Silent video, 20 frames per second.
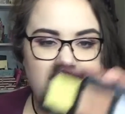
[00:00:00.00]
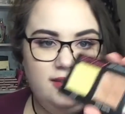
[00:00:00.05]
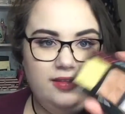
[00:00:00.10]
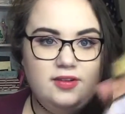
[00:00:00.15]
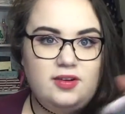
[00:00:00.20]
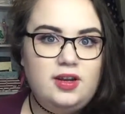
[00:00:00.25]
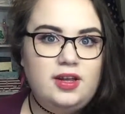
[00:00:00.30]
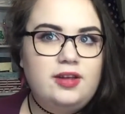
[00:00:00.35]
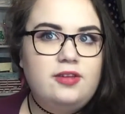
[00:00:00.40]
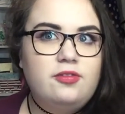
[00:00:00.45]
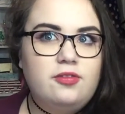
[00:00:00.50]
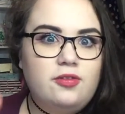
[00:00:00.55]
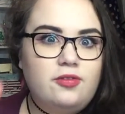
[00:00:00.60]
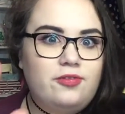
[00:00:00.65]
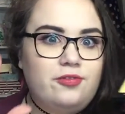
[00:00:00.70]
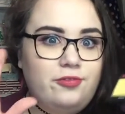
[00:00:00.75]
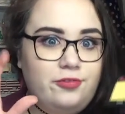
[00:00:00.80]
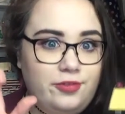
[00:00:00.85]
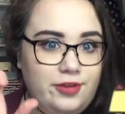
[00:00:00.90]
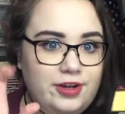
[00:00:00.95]
like
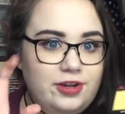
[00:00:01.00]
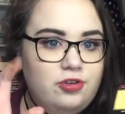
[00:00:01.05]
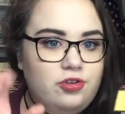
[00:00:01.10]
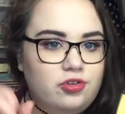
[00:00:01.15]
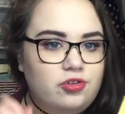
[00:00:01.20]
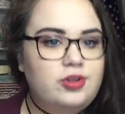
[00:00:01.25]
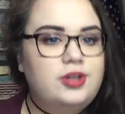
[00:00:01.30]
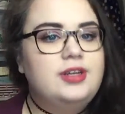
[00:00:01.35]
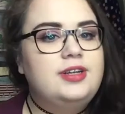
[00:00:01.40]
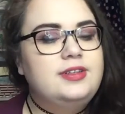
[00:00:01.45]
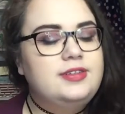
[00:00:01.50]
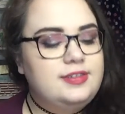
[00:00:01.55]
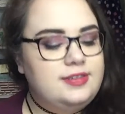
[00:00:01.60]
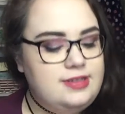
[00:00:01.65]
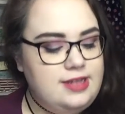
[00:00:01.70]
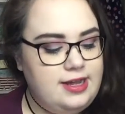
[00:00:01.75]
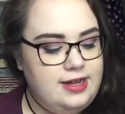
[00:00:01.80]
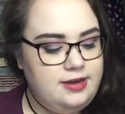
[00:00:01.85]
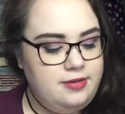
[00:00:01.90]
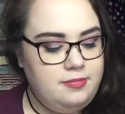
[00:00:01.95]
filtering
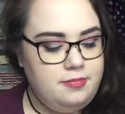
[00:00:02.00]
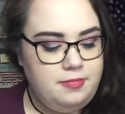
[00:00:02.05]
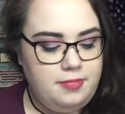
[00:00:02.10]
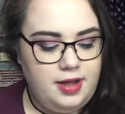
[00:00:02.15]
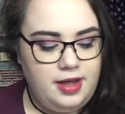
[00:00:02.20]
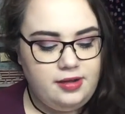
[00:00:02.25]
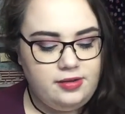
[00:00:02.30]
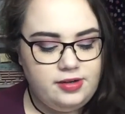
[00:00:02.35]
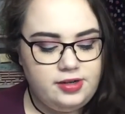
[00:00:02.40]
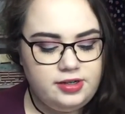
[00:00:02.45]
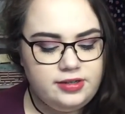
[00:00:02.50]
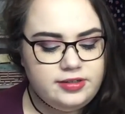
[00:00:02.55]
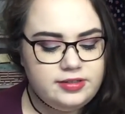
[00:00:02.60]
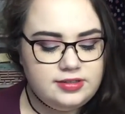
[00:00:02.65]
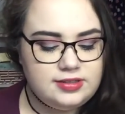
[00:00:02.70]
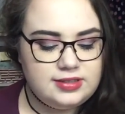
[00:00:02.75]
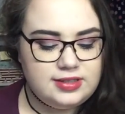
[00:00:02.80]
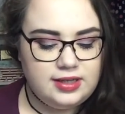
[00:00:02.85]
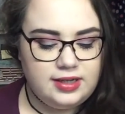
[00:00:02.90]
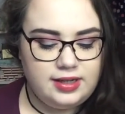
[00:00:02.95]
setting
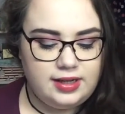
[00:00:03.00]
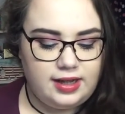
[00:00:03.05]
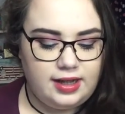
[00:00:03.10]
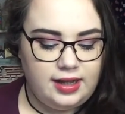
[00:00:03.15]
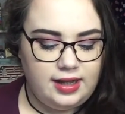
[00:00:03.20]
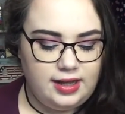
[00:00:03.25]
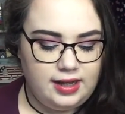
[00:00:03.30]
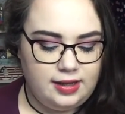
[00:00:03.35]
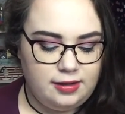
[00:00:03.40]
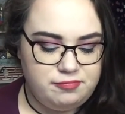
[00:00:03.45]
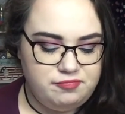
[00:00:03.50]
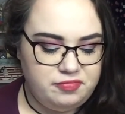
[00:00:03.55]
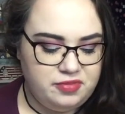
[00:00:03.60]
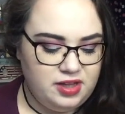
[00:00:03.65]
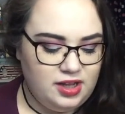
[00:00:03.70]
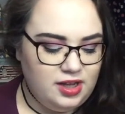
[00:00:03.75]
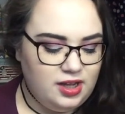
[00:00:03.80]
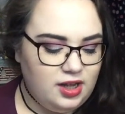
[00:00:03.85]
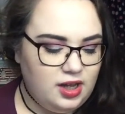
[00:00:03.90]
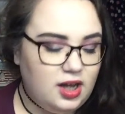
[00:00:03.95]
powders.
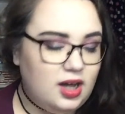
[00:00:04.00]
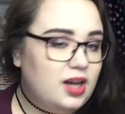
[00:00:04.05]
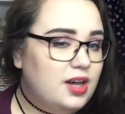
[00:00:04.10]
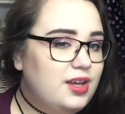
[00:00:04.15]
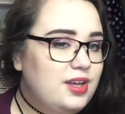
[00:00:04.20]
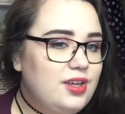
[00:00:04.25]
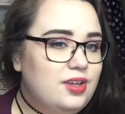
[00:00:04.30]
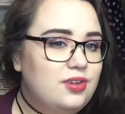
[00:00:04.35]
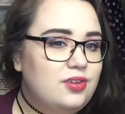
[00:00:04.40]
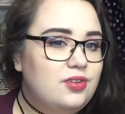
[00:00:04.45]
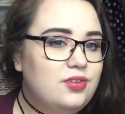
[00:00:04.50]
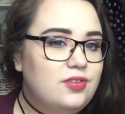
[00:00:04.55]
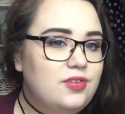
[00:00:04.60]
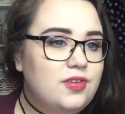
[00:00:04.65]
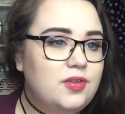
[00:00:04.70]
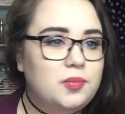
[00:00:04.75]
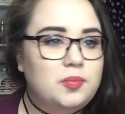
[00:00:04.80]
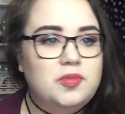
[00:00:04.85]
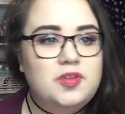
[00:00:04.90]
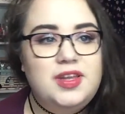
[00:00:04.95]
I
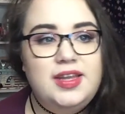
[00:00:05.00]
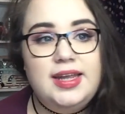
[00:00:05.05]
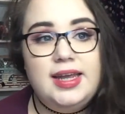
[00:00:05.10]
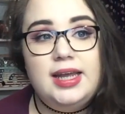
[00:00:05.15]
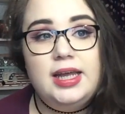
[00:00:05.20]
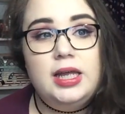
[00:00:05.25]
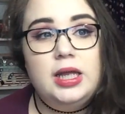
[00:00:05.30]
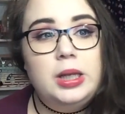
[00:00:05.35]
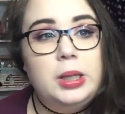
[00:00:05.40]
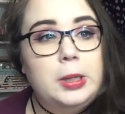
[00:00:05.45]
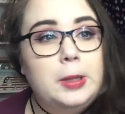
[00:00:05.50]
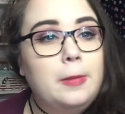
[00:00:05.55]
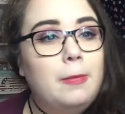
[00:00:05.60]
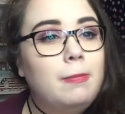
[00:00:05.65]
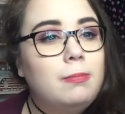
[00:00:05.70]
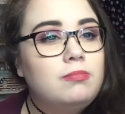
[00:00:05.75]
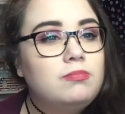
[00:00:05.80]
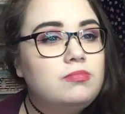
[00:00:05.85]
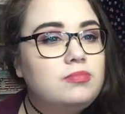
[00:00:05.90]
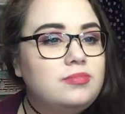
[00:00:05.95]
used them today,
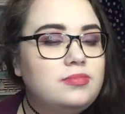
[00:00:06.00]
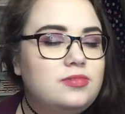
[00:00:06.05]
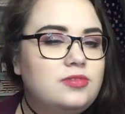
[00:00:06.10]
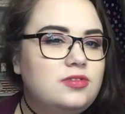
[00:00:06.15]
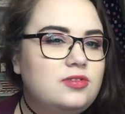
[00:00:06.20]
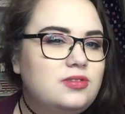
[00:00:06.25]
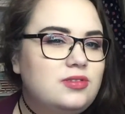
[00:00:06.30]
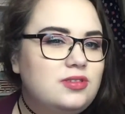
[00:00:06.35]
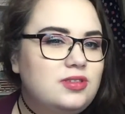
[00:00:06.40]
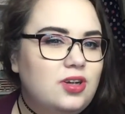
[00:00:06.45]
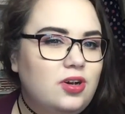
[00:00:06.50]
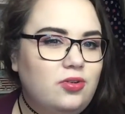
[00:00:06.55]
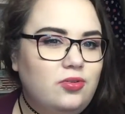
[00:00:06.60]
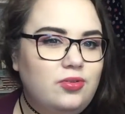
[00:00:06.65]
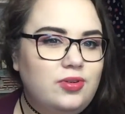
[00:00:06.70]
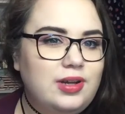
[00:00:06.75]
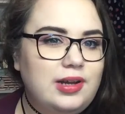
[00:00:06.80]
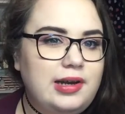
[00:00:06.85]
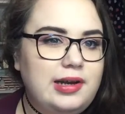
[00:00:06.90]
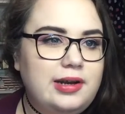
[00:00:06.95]

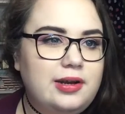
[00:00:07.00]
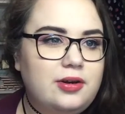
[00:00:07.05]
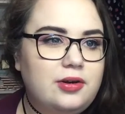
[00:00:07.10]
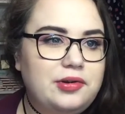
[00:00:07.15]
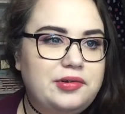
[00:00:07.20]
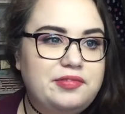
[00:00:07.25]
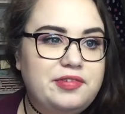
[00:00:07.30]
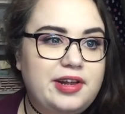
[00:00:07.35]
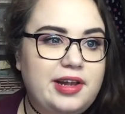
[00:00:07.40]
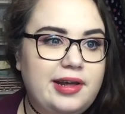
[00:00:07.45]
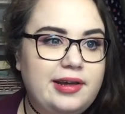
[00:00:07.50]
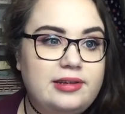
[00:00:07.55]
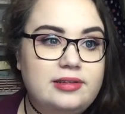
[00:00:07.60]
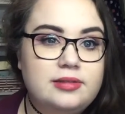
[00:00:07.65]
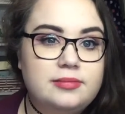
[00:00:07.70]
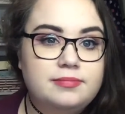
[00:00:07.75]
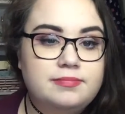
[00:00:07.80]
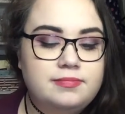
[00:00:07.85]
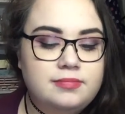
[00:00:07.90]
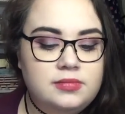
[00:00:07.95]
don't really know if I like
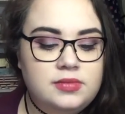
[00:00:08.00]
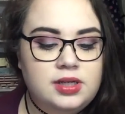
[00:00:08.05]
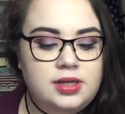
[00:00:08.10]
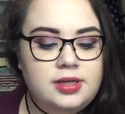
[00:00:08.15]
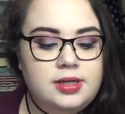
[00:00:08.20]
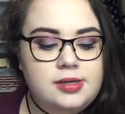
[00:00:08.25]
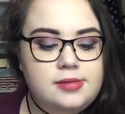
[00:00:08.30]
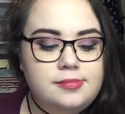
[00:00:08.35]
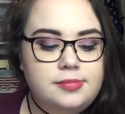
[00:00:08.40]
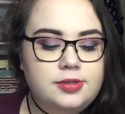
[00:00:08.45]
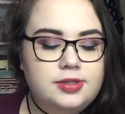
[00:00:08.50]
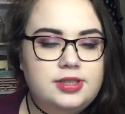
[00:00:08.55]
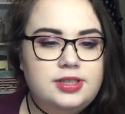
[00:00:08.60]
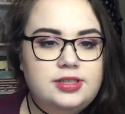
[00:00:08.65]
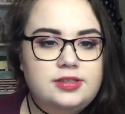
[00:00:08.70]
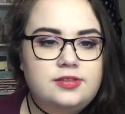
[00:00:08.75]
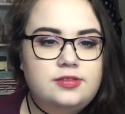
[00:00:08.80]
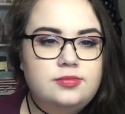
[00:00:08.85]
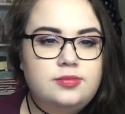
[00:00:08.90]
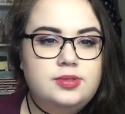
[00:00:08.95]
them, but
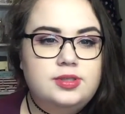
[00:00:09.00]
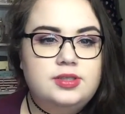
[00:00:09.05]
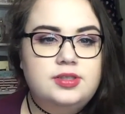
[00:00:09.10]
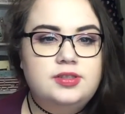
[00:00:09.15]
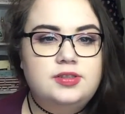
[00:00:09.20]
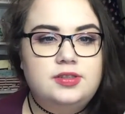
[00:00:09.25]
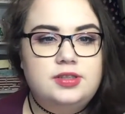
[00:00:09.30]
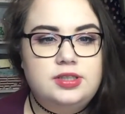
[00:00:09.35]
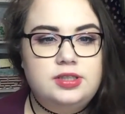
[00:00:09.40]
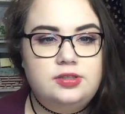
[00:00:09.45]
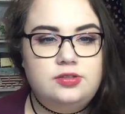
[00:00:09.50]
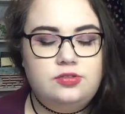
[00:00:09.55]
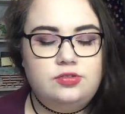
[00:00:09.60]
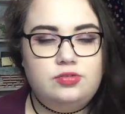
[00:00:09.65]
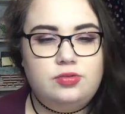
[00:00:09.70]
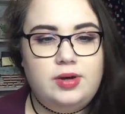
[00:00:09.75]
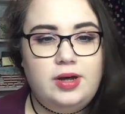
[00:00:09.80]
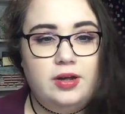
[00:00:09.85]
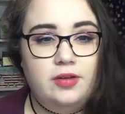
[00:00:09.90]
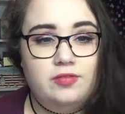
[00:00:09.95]
this was
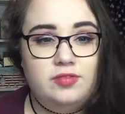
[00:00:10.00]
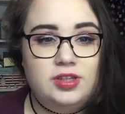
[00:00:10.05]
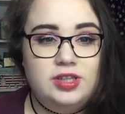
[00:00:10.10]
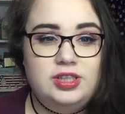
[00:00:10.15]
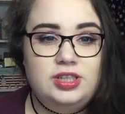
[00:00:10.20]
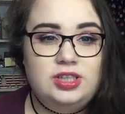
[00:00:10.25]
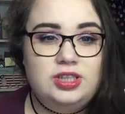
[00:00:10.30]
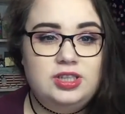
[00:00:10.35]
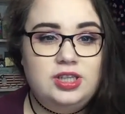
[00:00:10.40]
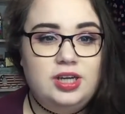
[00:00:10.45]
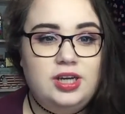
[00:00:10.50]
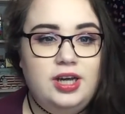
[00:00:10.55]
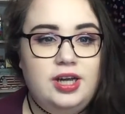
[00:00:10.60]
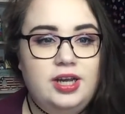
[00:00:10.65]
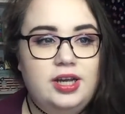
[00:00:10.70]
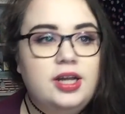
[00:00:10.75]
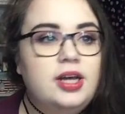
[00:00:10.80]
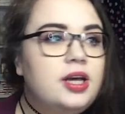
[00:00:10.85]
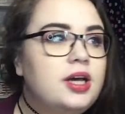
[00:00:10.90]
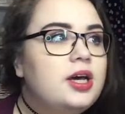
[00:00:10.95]

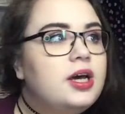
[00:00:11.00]
$12.99